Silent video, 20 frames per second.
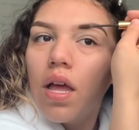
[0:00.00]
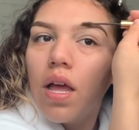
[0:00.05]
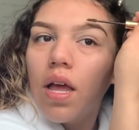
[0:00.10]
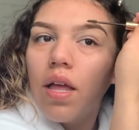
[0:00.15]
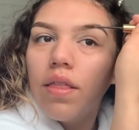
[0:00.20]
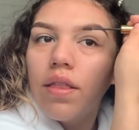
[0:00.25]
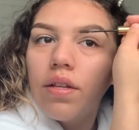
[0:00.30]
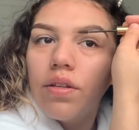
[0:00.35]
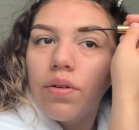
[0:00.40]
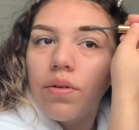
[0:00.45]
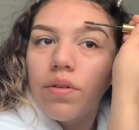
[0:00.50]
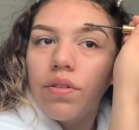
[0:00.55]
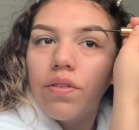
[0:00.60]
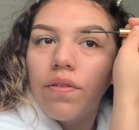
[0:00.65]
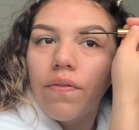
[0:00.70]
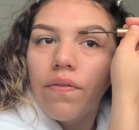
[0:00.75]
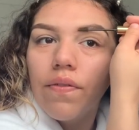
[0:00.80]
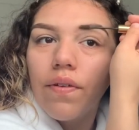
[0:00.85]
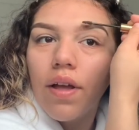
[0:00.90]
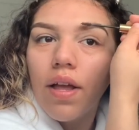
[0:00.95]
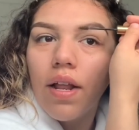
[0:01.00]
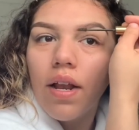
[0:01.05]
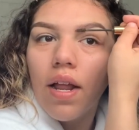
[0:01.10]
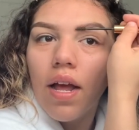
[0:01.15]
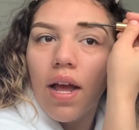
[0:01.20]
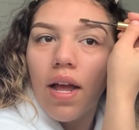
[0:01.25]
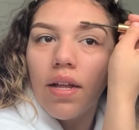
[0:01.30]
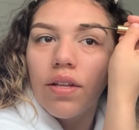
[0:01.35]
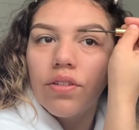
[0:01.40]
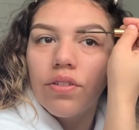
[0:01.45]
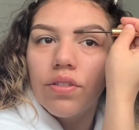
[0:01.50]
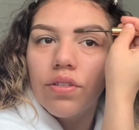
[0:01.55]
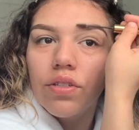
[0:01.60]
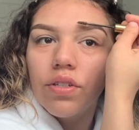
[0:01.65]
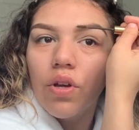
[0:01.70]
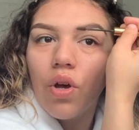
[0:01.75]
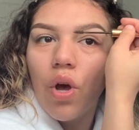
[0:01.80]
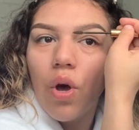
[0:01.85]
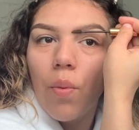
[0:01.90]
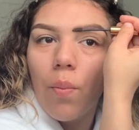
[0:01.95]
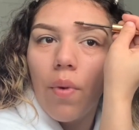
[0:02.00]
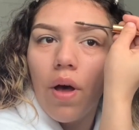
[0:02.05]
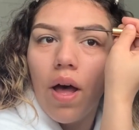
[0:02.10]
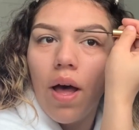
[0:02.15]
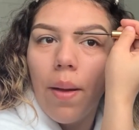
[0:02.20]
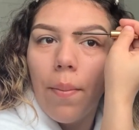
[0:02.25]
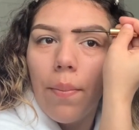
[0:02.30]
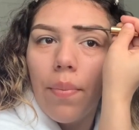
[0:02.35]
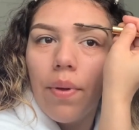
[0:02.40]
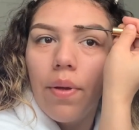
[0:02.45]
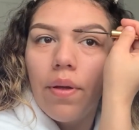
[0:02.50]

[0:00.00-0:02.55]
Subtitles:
and then towards the front I just comb up,